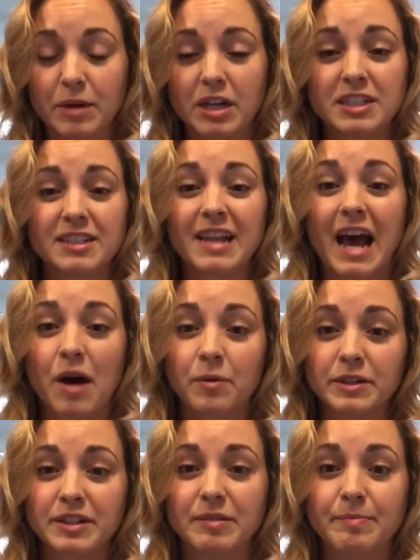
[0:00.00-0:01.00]
not just
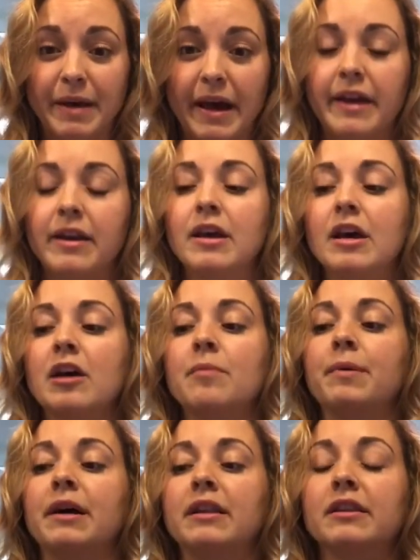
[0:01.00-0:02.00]
hours in bed,
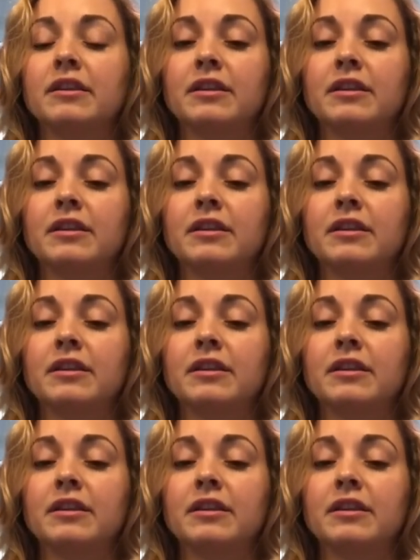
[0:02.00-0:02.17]
but